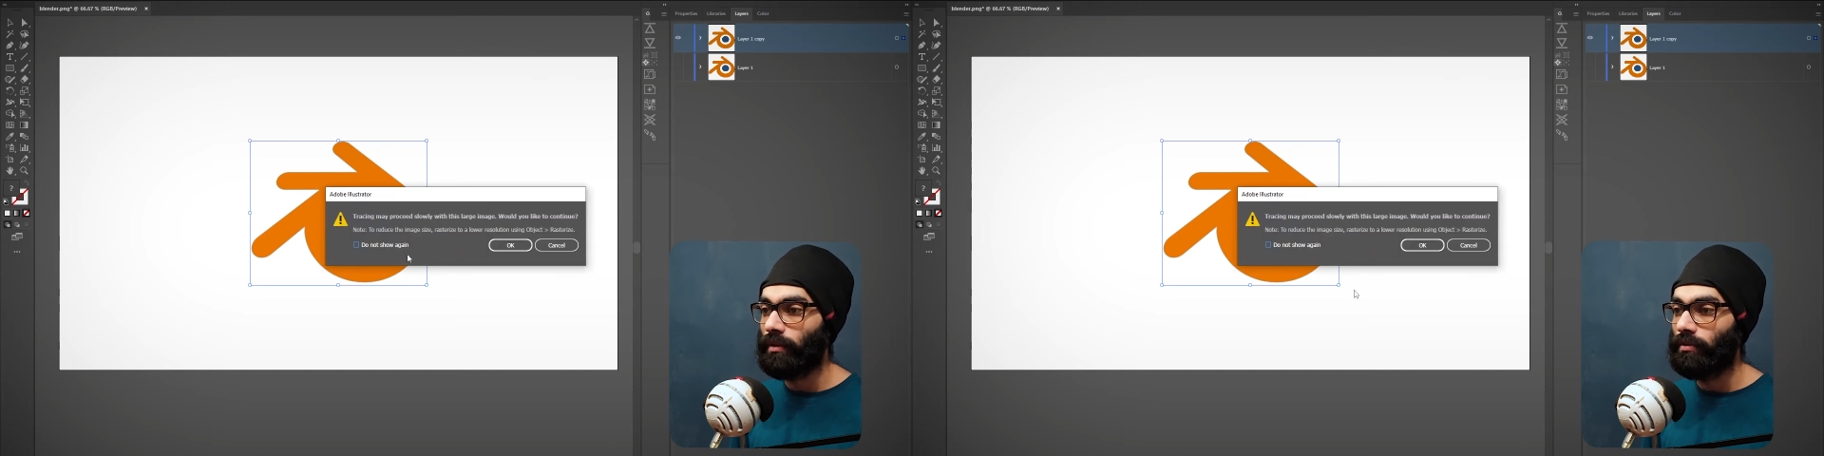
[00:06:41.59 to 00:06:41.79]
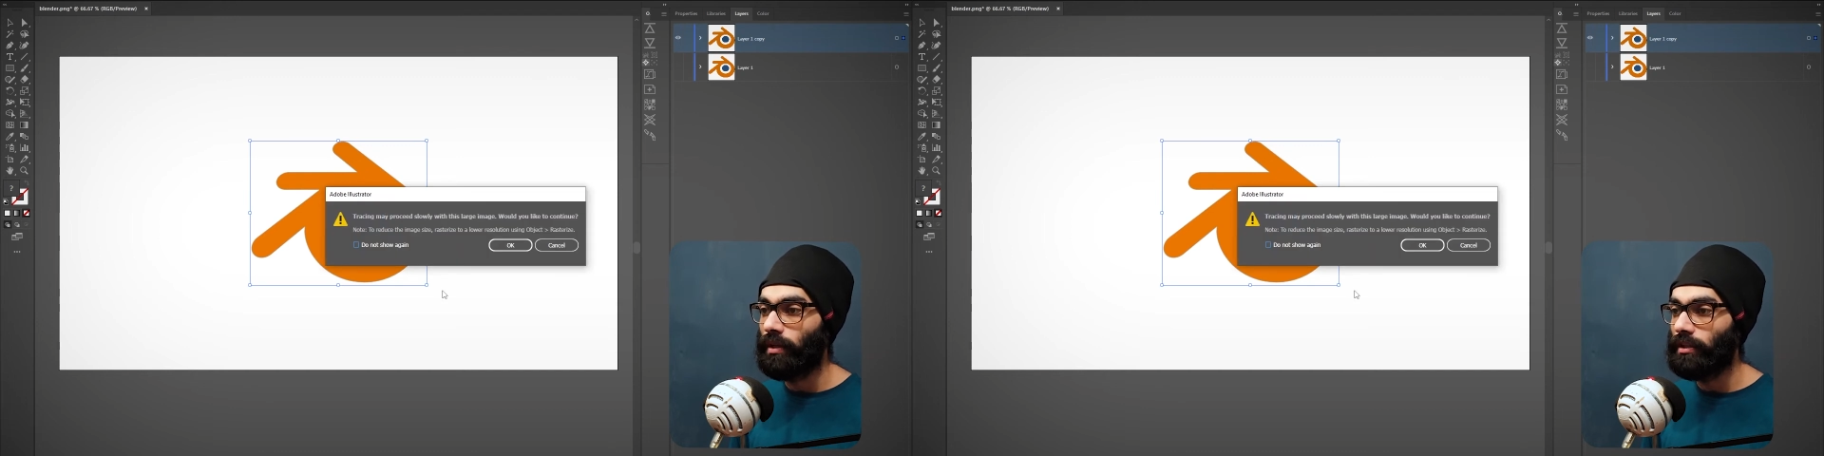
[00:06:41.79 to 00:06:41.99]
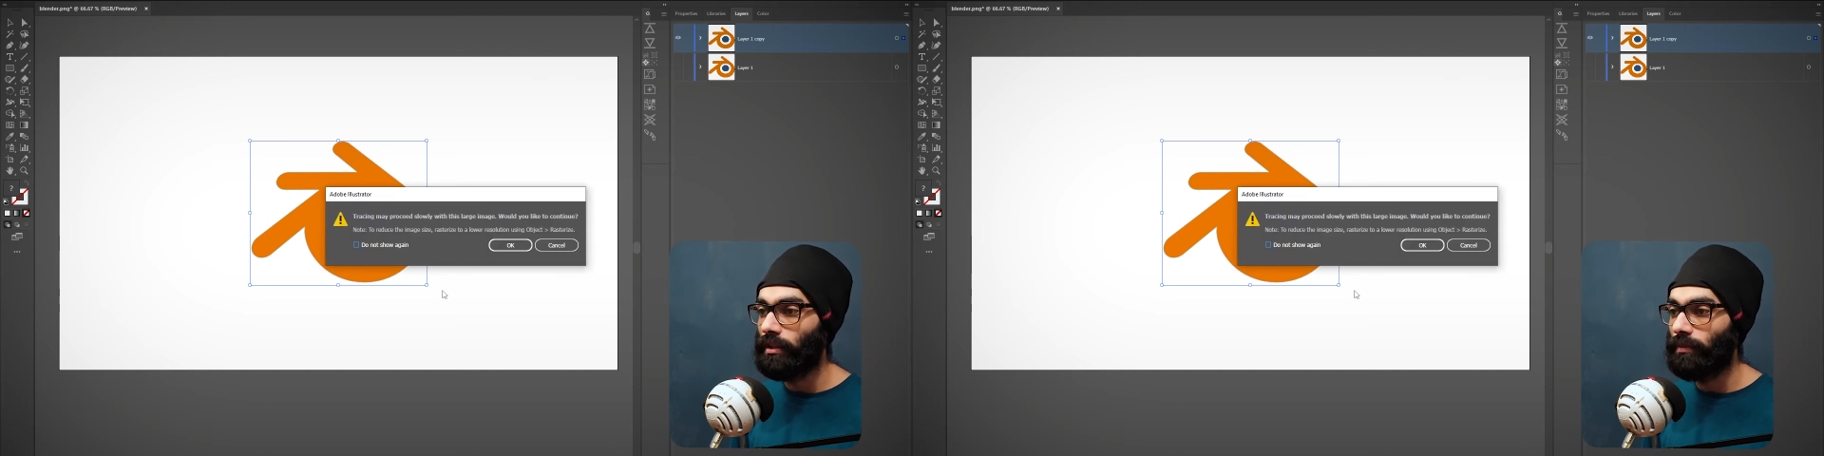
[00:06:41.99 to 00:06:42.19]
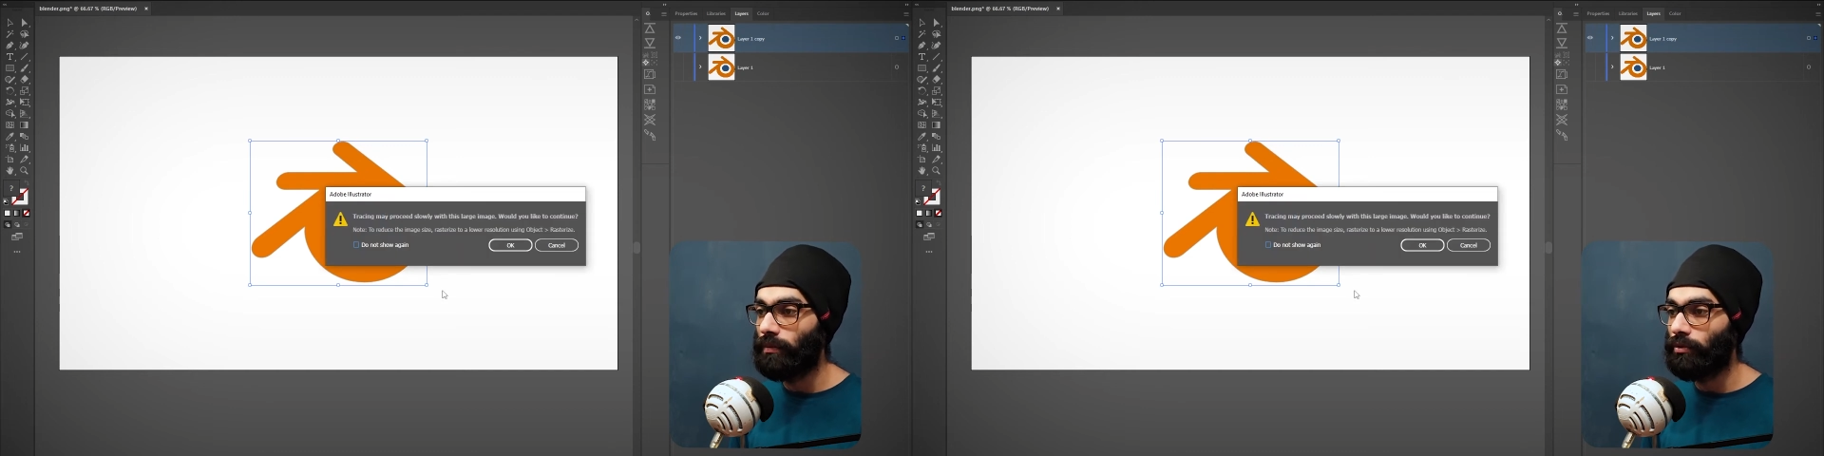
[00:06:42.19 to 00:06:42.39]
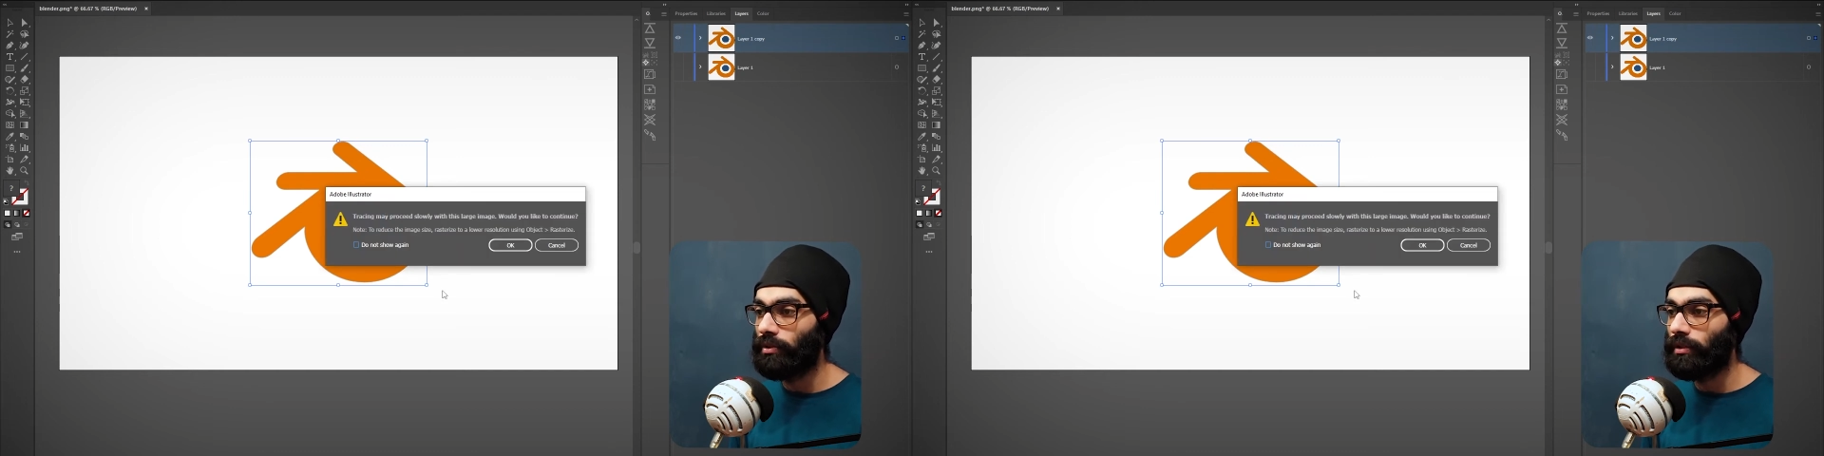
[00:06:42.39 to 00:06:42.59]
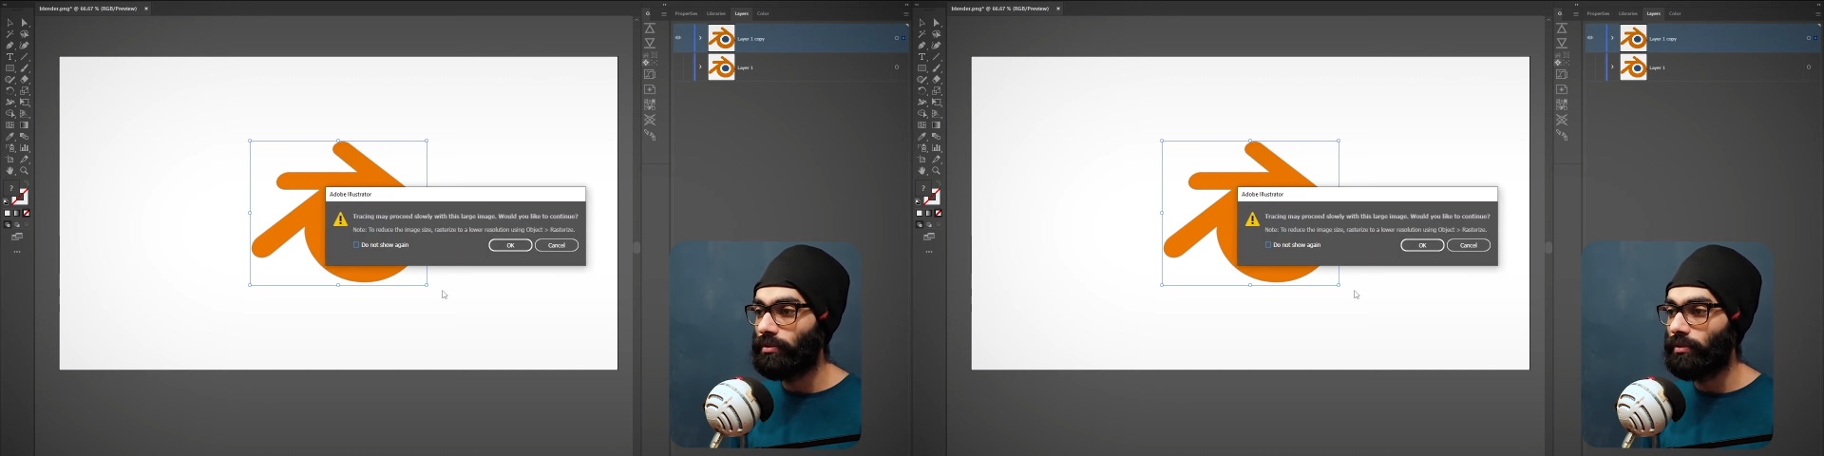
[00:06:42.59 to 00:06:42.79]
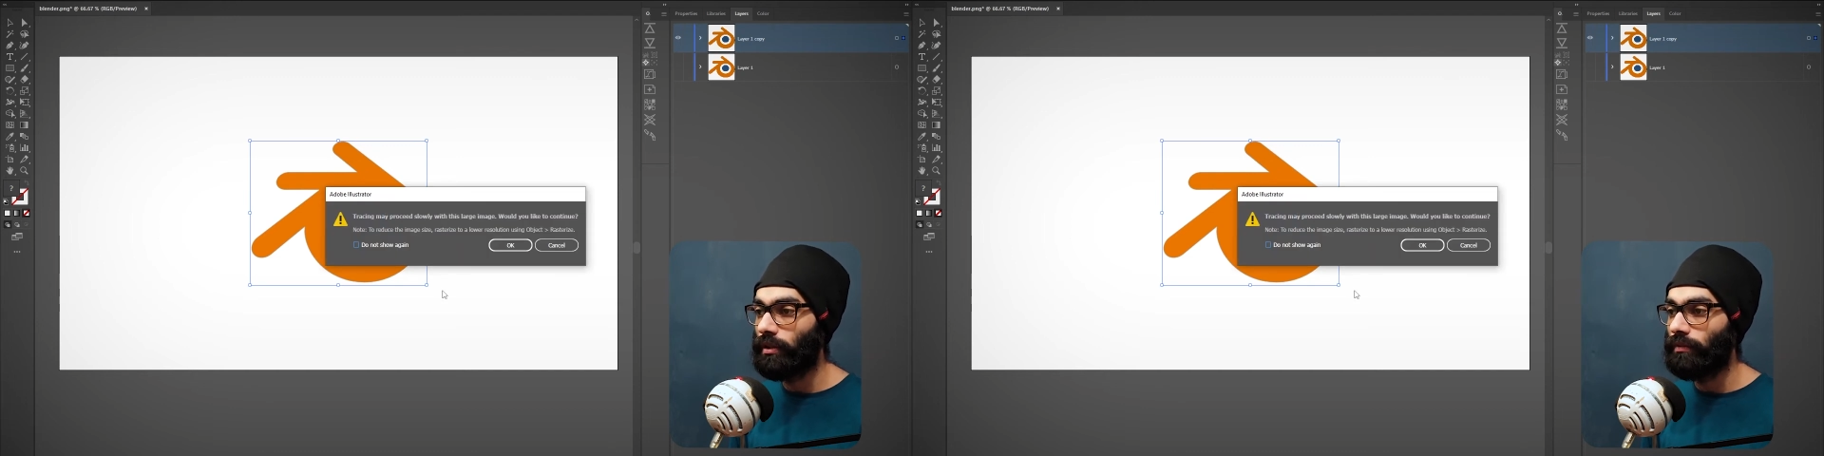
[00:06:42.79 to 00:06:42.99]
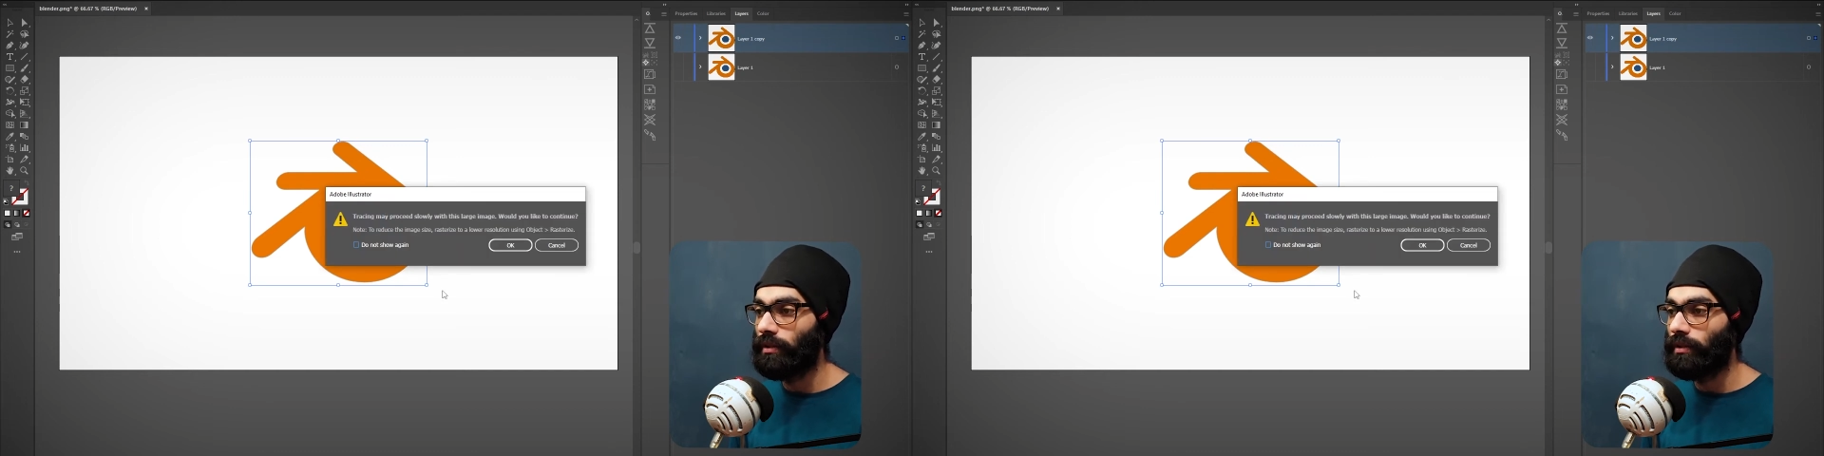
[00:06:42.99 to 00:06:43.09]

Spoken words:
Tracing may proceed slowly with